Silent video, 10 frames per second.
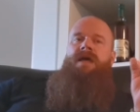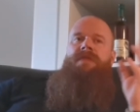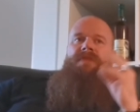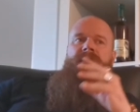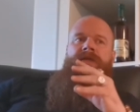
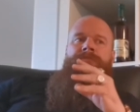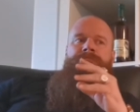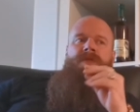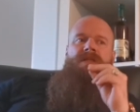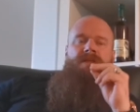And then
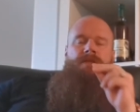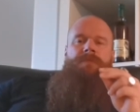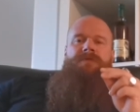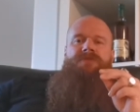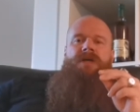a little
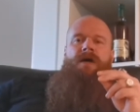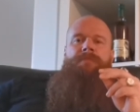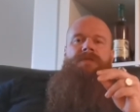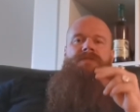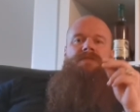bit of
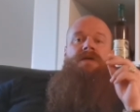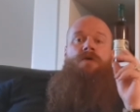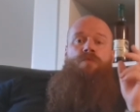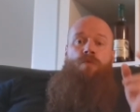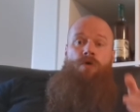sharpness,
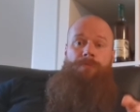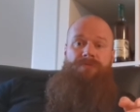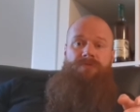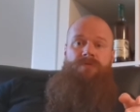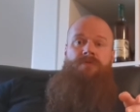
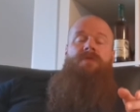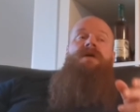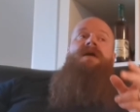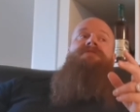warmth at